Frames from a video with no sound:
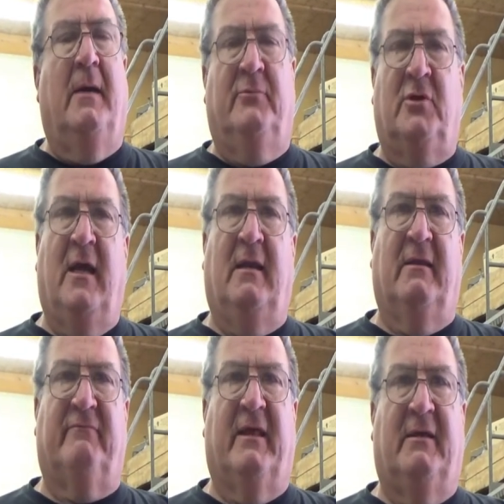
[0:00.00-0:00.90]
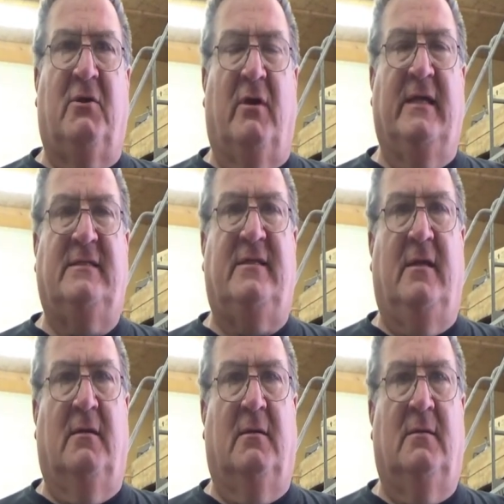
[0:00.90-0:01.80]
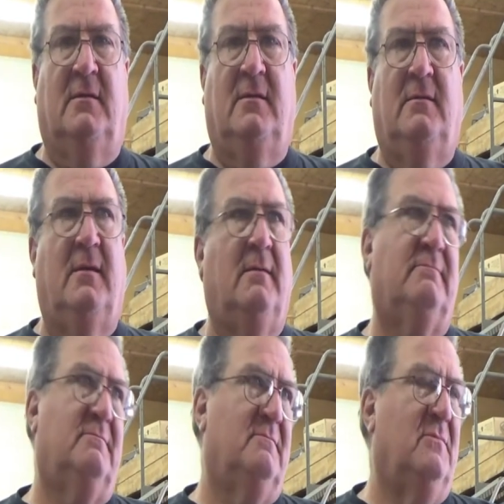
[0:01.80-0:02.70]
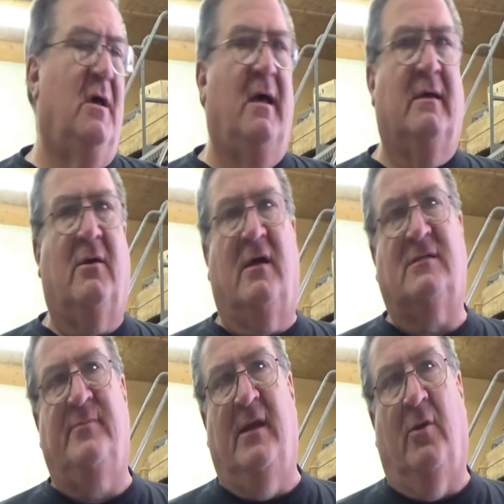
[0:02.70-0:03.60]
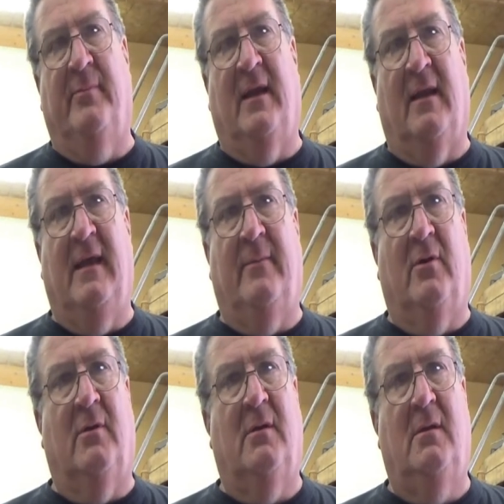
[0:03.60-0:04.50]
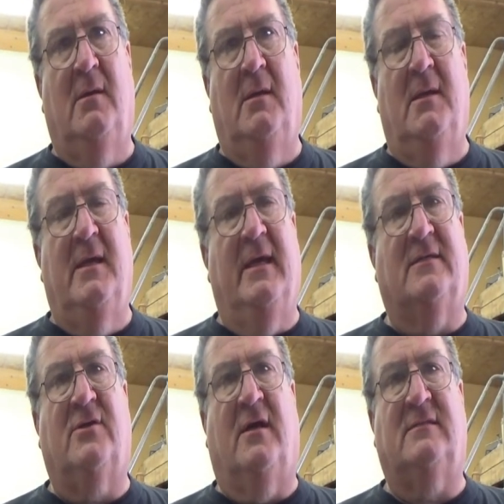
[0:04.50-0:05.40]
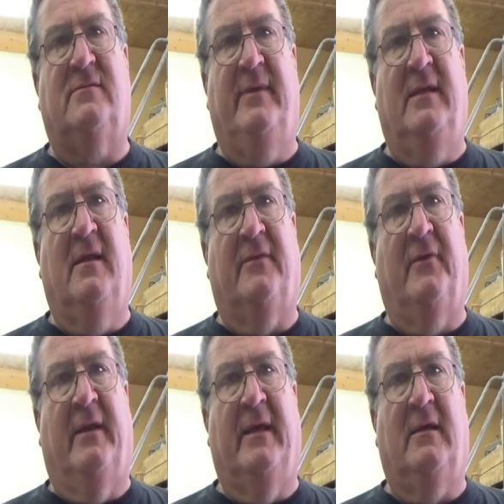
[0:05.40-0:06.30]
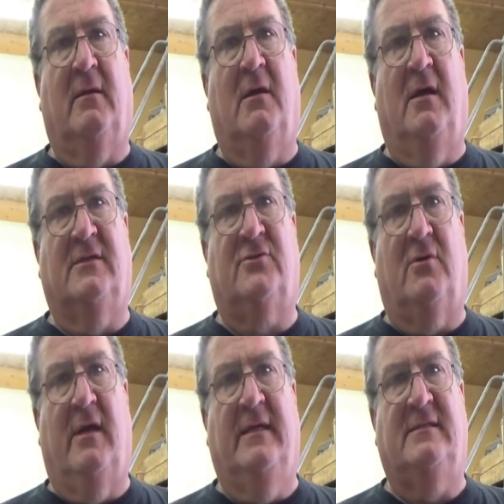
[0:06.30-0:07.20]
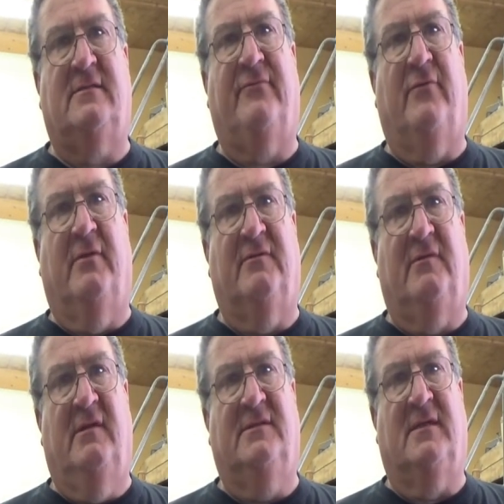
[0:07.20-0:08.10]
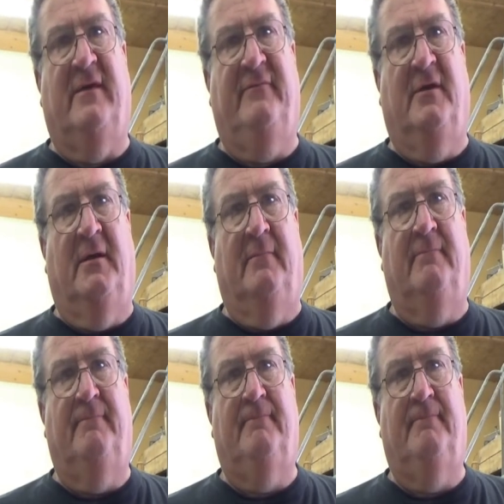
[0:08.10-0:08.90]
I'm trying to live like Christ here. It cost me a little bit of labor. It's costing me nothing like it cost Christ for the sins I've done.